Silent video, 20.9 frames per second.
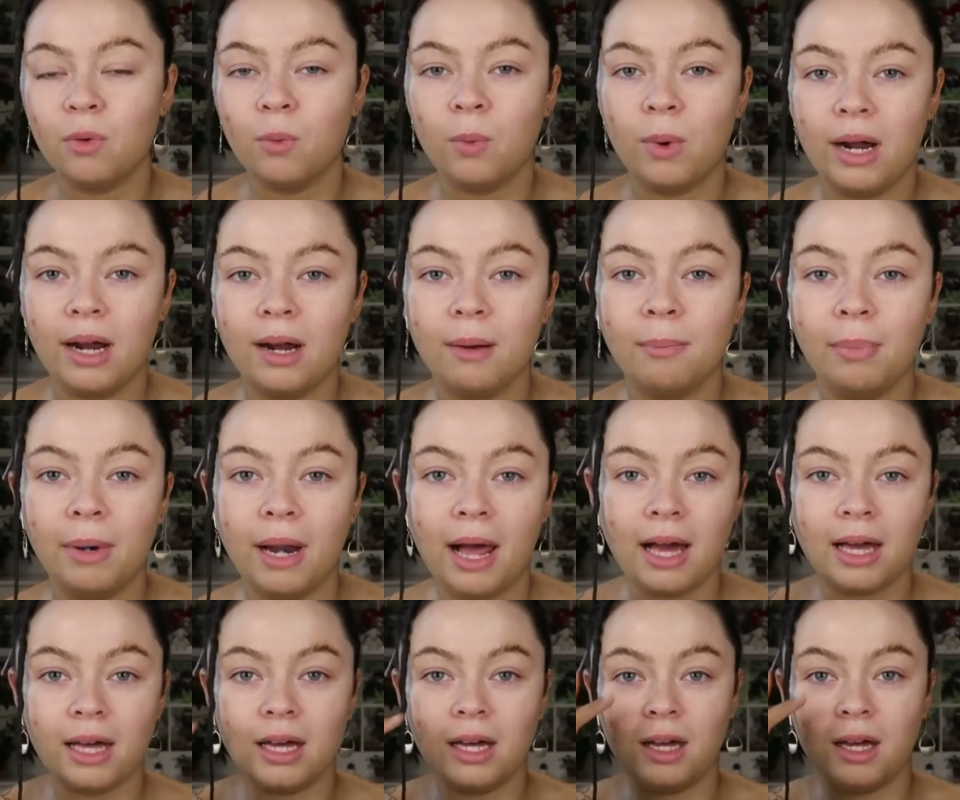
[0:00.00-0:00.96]
wear
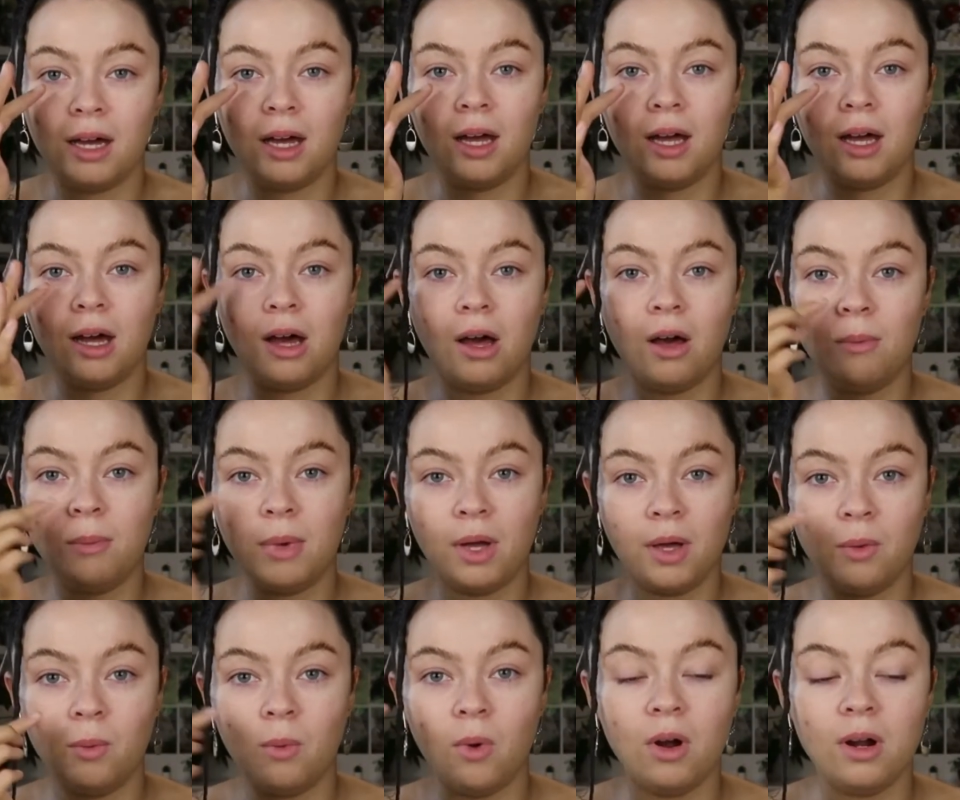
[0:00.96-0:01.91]
black on
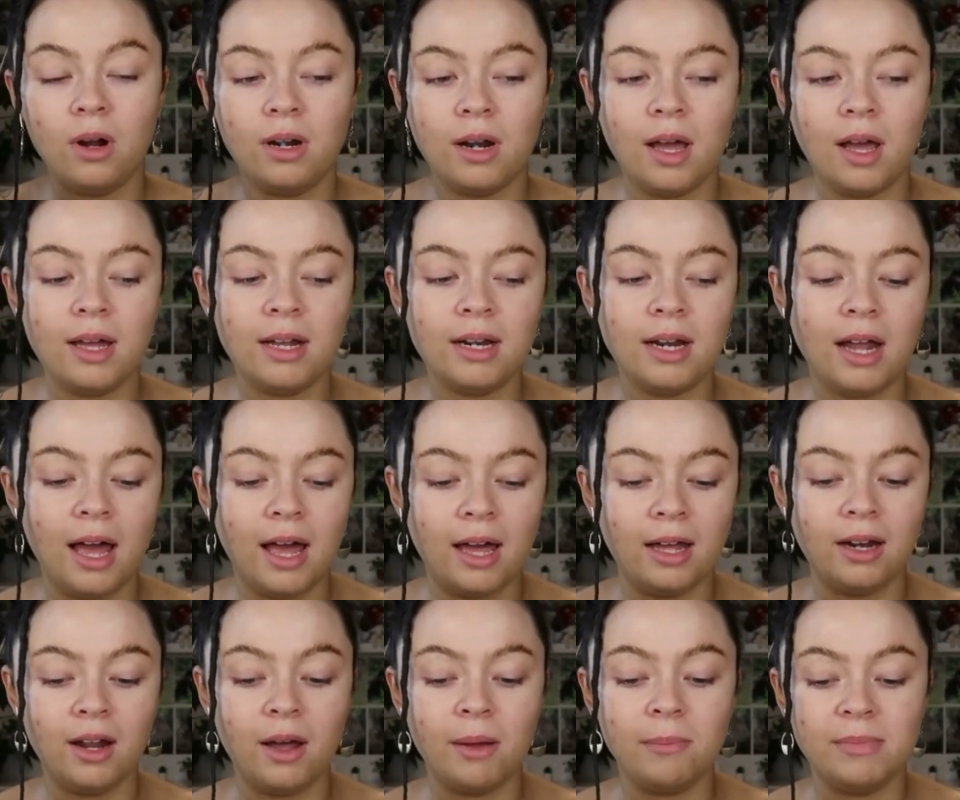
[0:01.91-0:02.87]
my waterline,
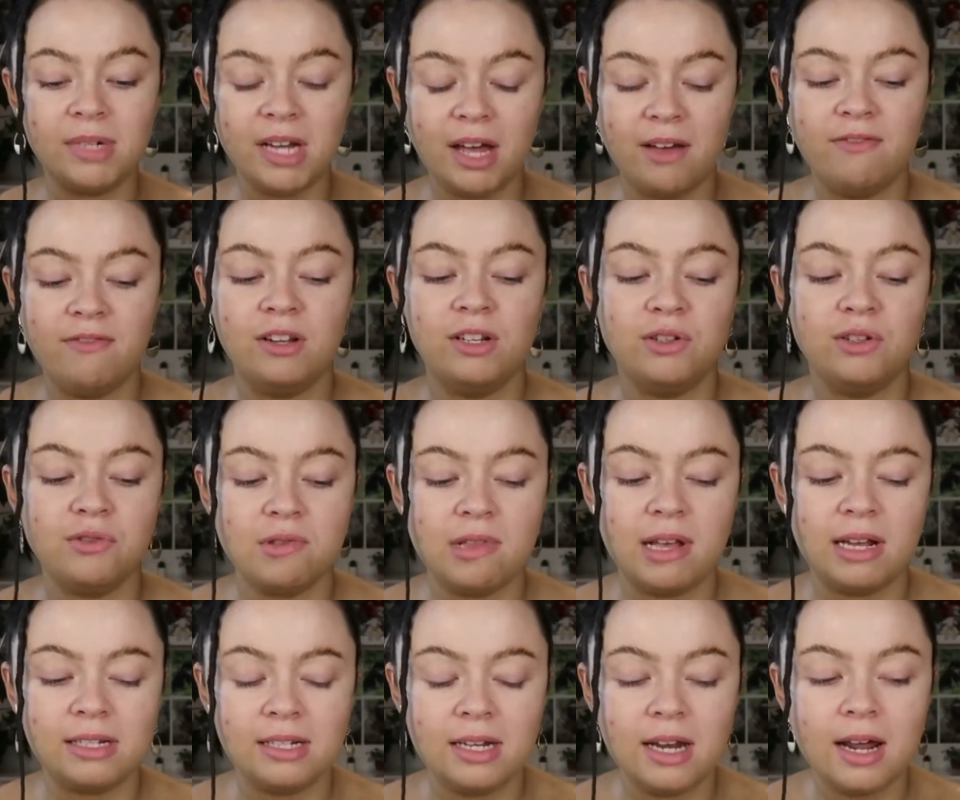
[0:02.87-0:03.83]
and I'm definitely doing
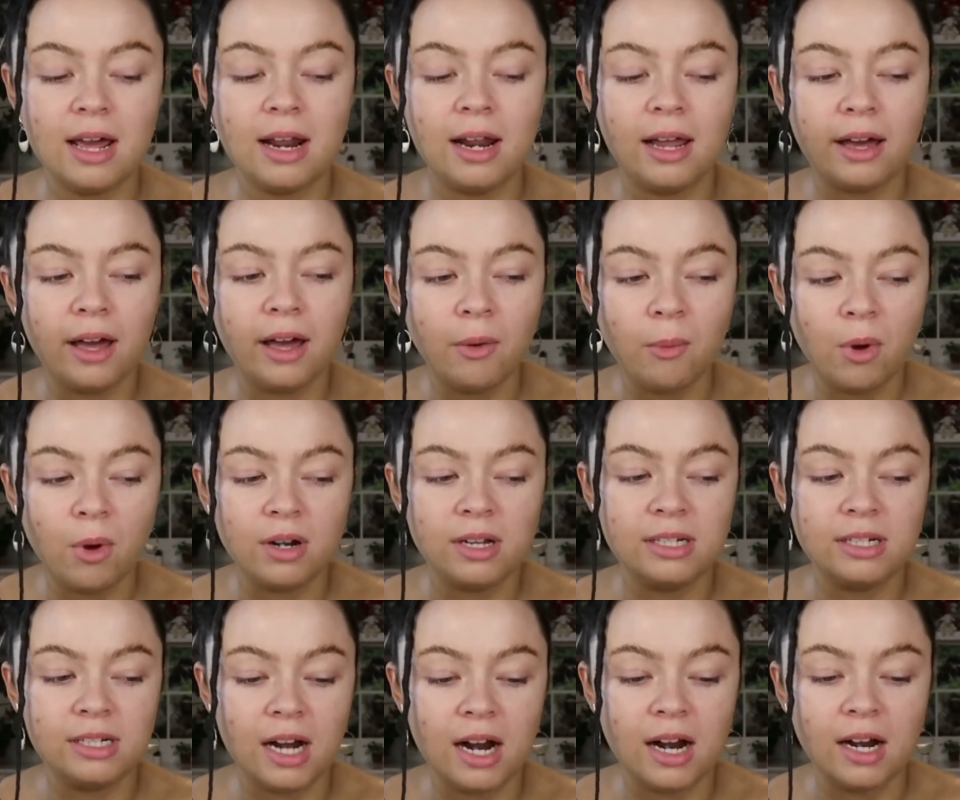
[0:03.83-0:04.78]
that today. Like, I want
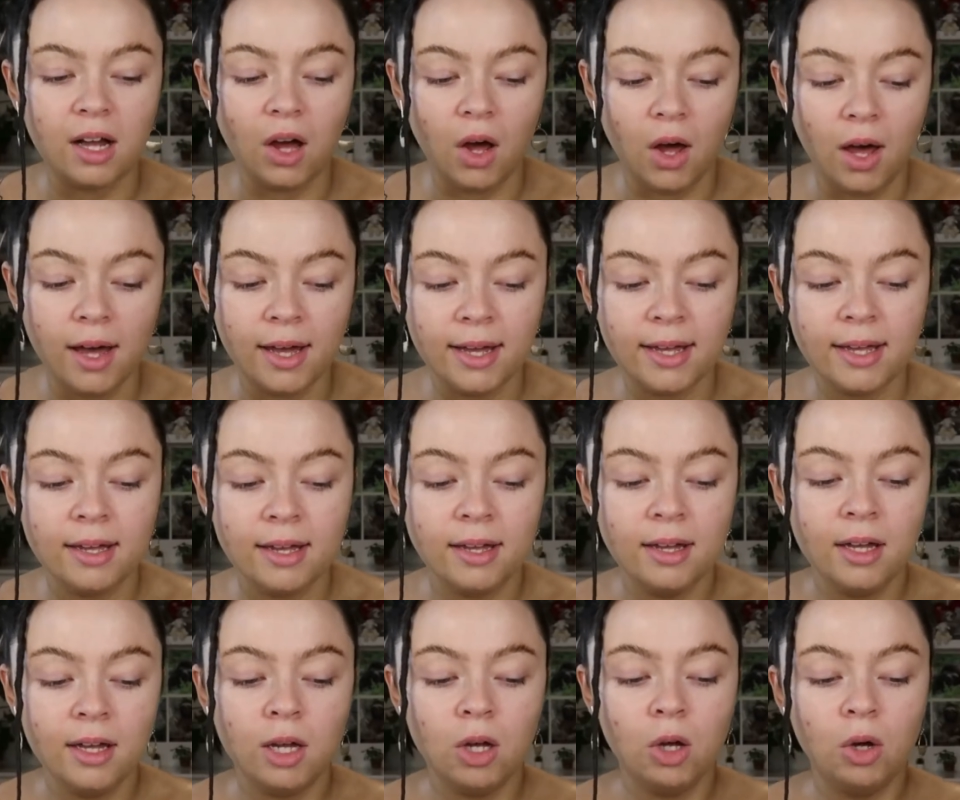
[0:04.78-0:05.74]
a dark eye,
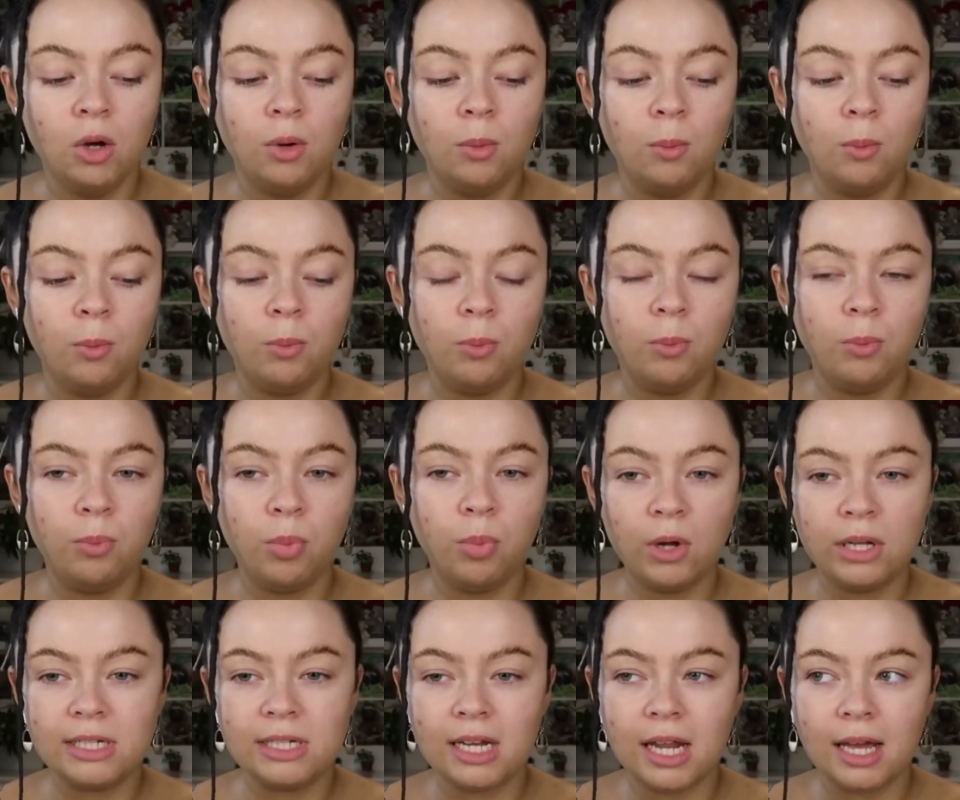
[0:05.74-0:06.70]

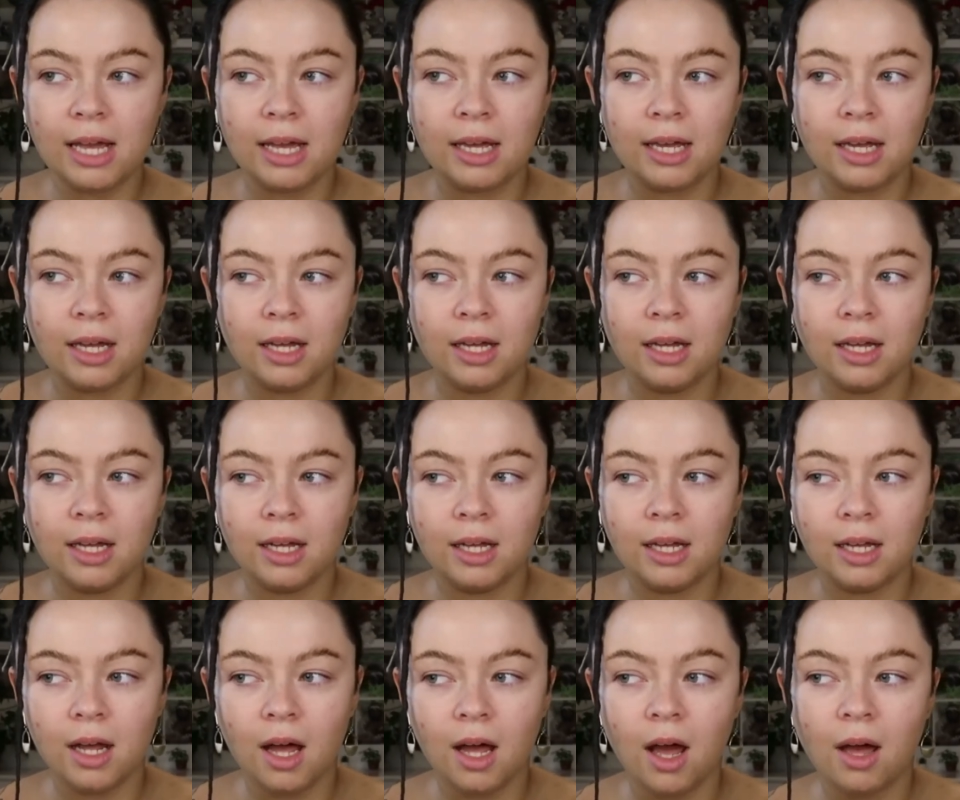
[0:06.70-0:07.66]
but it's like,
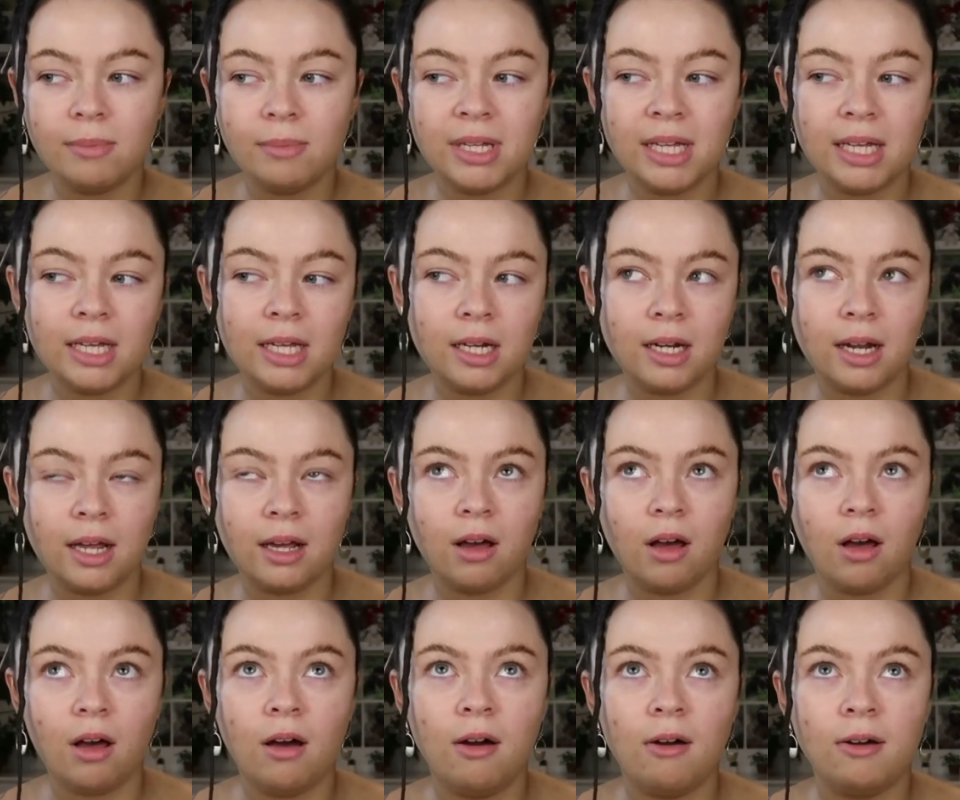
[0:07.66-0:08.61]
I'm thinking like
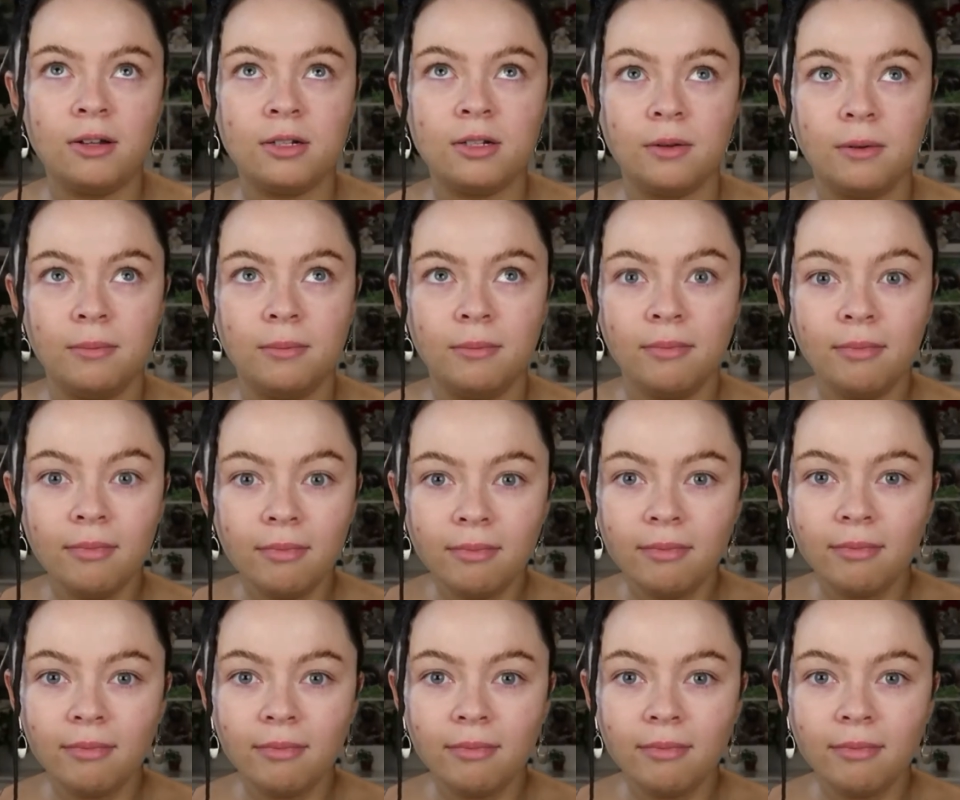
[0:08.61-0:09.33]
autumn